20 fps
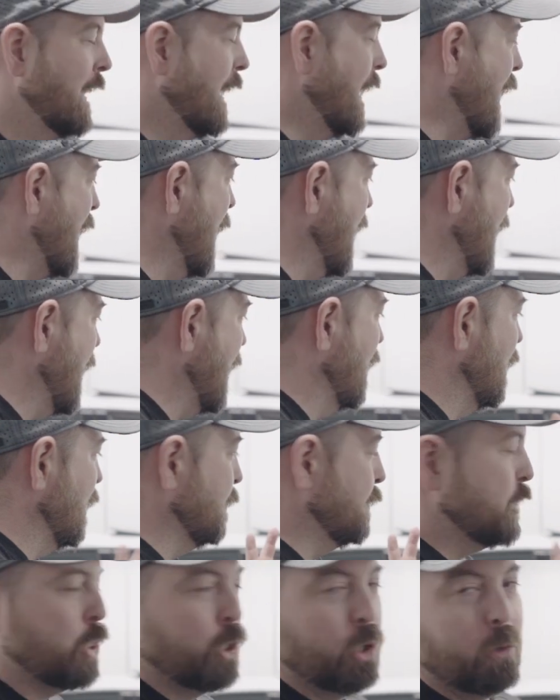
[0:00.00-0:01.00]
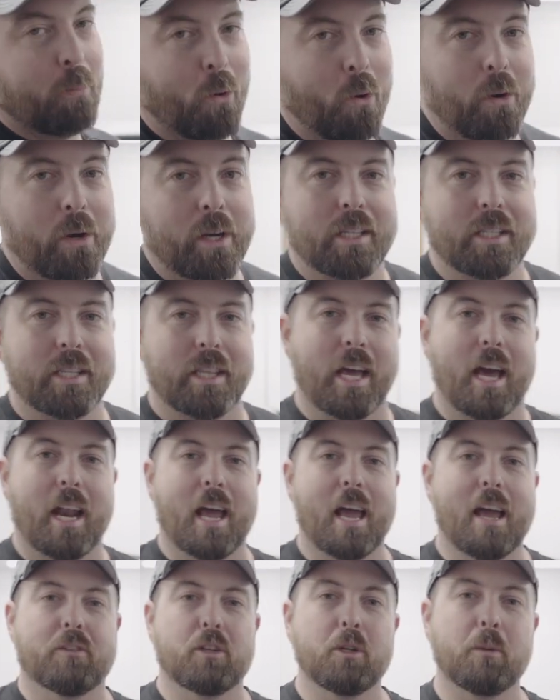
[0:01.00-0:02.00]
I have two boys that
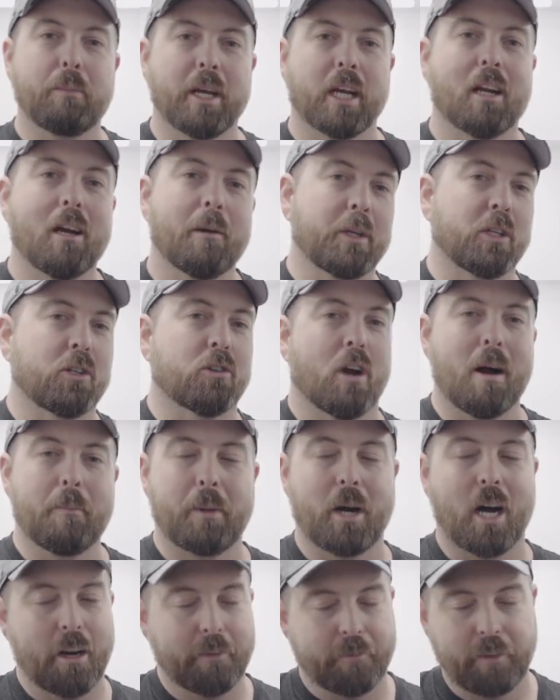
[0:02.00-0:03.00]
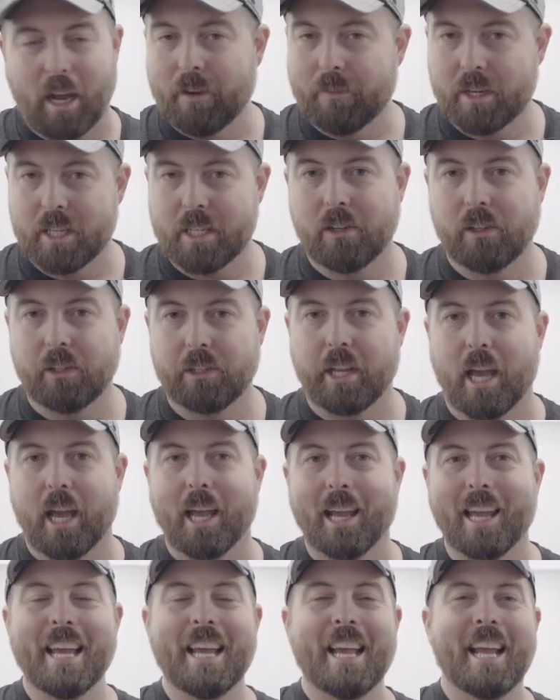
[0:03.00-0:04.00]
I have to pick up and drop off every single
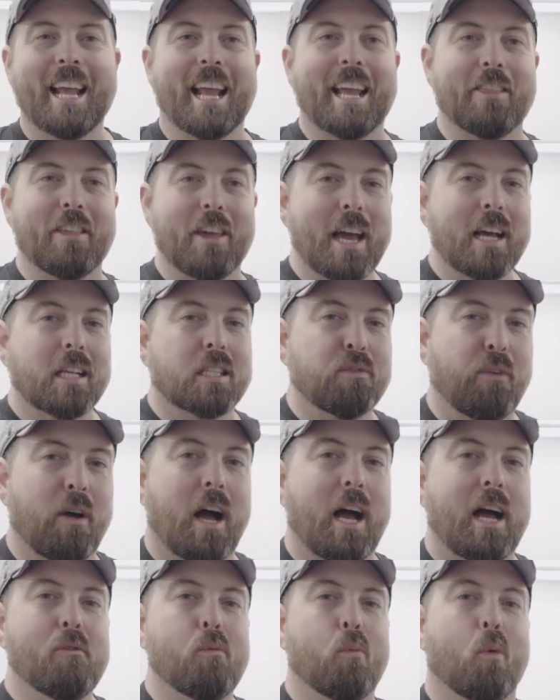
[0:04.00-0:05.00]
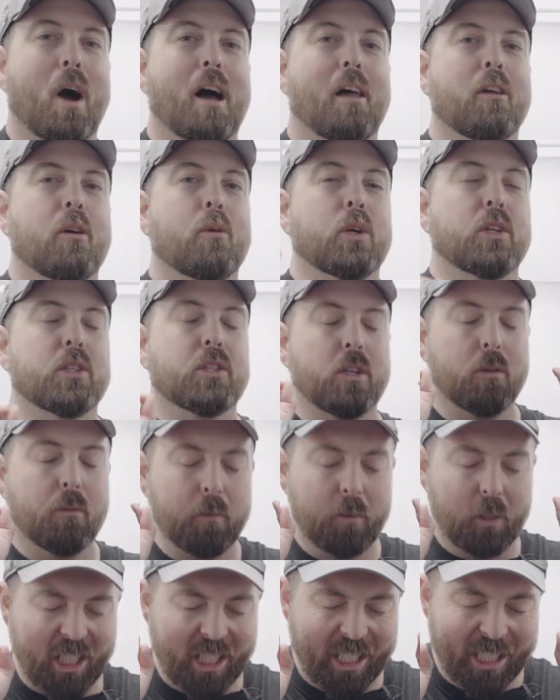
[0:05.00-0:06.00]
day, and the S5, while it was
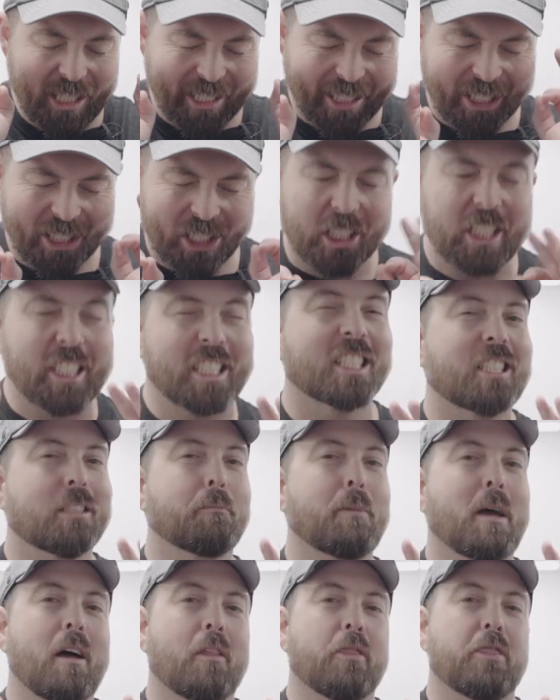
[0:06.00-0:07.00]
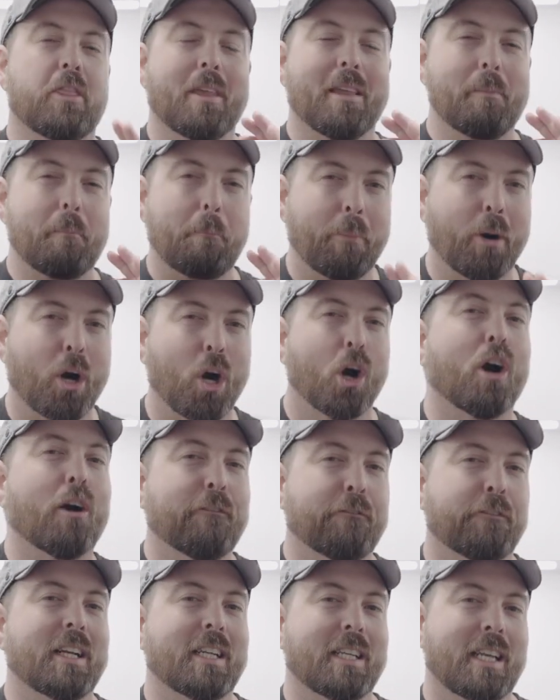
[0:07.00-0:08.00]
just about the
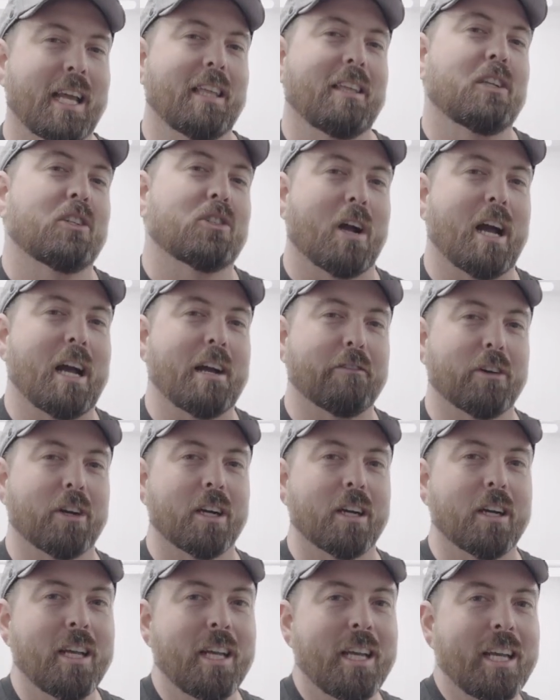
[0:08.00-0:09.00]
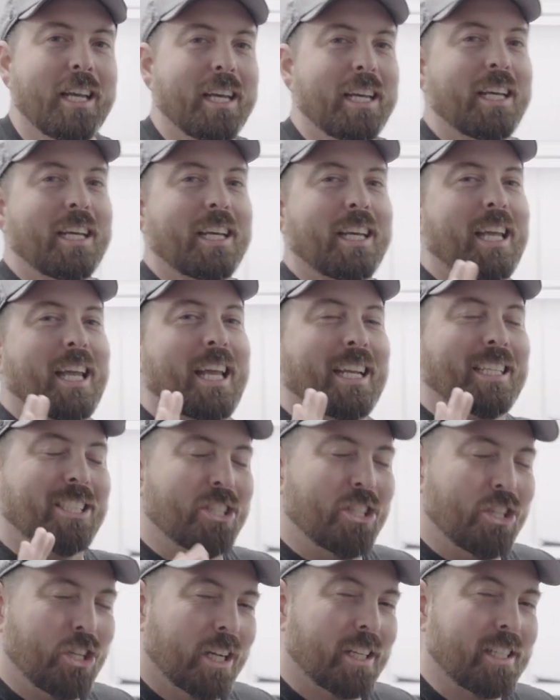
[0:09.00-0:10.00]
perfect daily driver, it
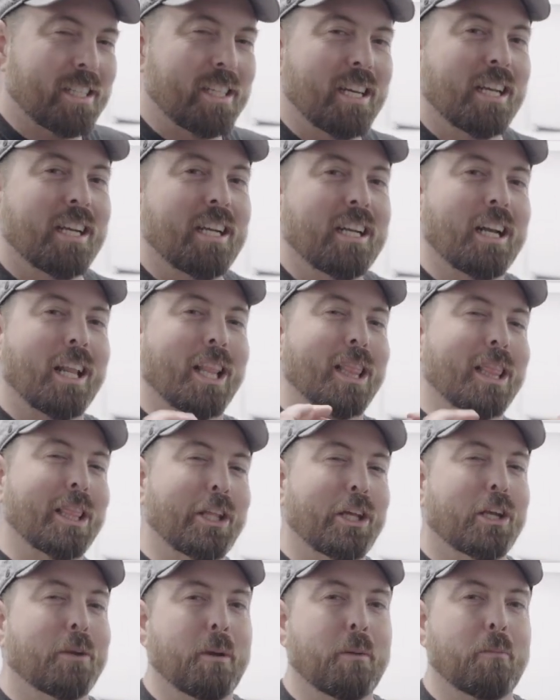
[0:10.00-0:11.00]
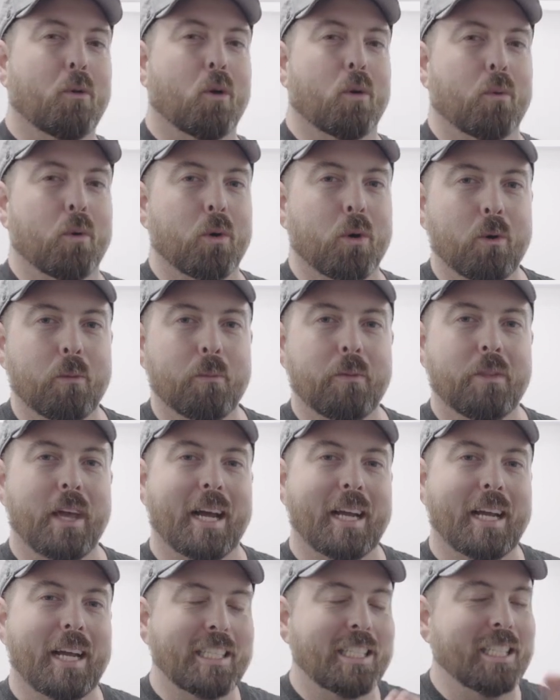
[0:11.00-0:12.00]
just needed a little bit more room.
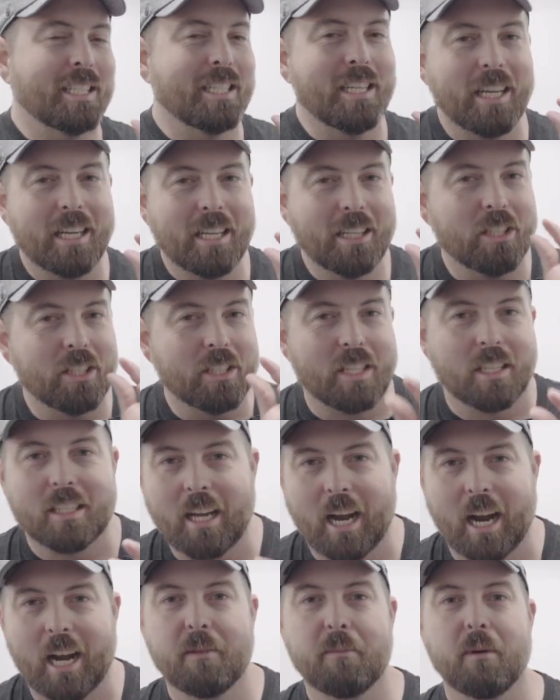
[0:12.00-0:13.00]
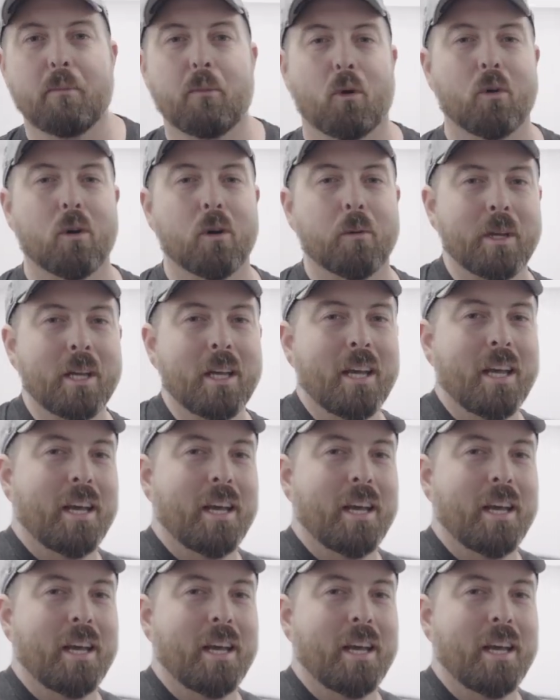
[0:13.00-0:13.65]
I just needed just a tiny bit more room.